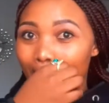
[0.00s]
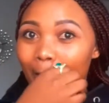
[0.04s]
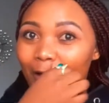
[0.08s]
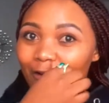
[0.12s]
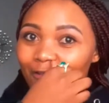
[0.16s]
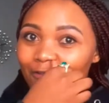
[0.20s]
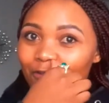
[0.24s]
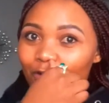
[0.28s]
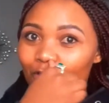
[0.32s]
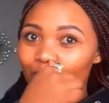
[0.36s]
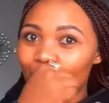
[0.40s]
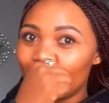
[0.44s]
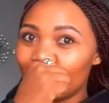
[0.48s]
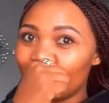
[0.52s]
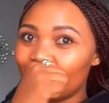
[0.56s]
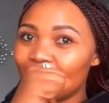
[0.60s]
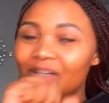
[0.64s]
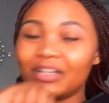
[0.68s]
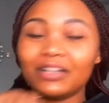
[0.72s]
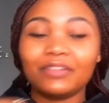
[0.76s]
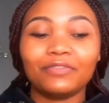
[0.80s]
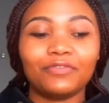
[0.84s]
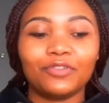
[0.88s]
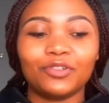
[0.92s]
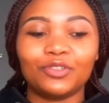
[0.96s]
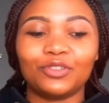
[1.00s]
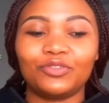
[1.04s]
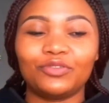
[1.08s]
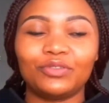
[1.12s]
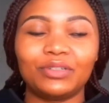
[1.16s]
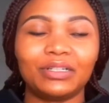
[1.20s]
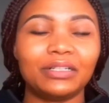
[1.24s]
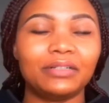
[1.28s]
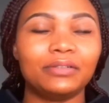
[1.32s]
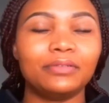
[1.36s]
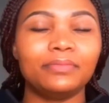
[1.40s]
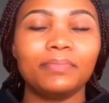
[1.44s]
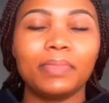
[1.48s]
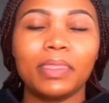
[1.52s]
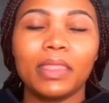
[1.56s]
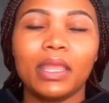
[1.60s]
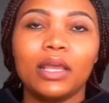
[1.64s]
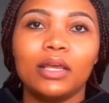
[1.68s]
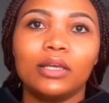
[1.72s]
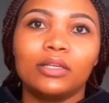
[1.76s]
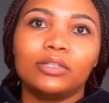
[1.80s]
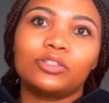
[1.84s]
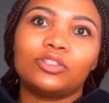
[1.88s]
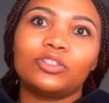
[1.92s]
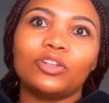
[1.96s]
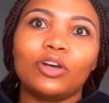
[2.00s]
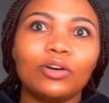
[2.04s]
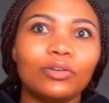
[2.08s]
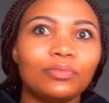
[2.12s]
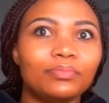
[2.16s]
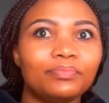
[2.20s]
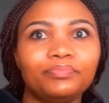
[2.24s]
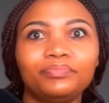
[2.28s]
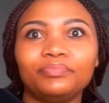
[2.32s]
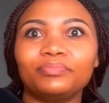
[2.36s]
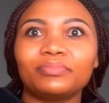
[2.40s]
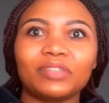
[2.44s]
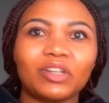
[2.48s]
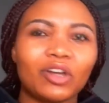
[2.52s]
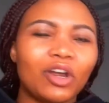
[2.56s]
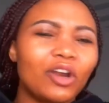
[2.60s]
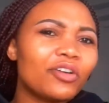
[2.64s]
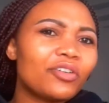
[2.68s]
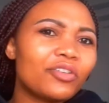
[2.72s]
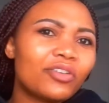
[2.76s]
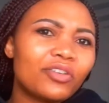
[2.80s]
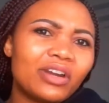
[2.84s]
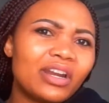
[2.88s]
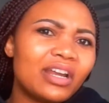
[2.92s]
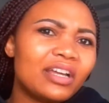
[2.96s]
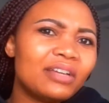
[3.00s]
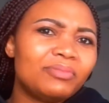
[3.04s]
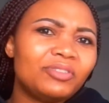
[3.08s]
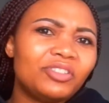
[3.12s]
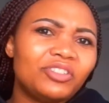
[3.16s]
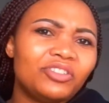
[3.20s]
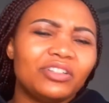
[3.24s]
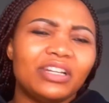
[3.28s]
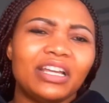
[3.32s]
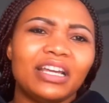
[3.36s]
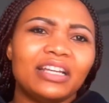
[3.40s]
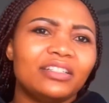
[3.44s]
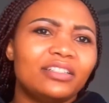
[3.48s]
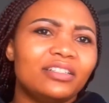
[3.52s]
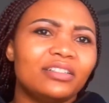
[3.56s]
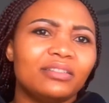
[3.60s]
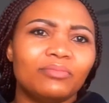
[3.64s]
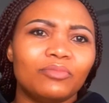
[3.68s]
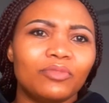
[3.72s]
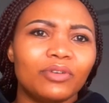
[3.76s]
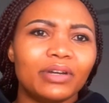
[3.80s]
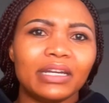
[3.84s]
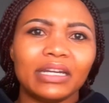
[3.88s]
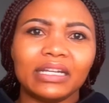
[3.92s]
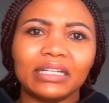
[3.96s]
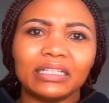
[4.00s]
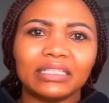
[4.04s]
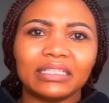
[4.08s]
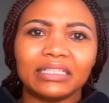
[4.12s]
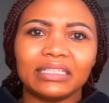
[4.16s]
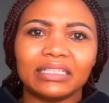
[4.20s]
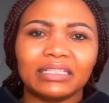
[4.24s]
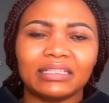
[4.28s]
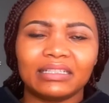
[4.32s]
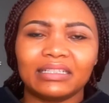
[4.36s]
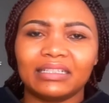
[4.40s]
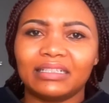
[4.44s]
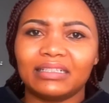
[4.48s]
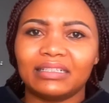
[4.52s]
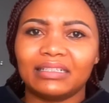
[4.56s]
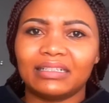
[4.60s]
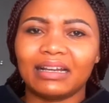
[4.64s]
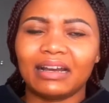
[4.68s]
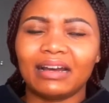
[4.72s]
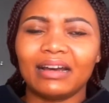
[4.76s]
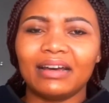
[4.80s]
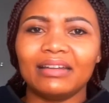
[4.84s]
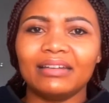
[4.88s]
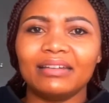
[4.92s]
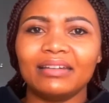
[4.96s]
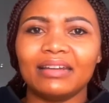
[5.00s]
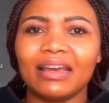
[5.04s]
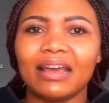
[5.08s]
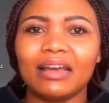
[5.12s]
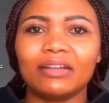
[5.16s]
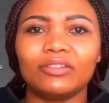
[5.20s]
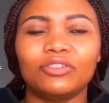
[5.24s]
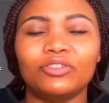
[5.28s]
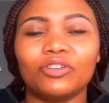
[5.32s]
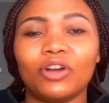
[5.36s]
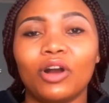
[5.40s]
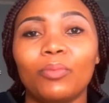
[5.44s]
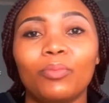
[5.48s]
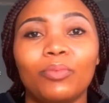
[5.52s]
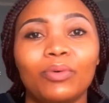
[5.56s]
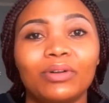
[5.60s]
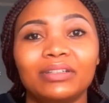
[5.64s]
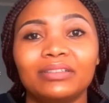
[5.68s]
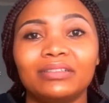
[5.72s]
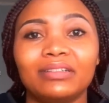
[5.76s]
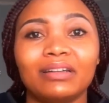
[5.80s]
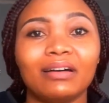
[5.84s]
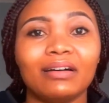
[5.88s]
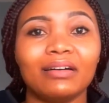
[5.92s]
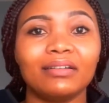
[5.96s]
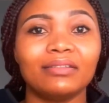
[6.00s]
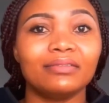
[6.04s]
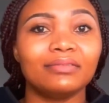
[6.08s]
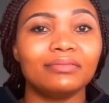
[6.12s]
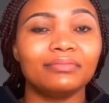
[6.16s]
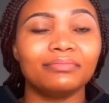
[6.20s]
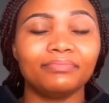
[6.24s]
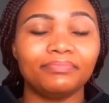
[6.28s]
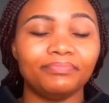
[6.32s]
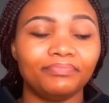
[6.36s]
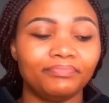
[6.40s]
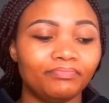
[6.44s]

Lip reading: for real, for real. So congratulate him when he's done a job well done.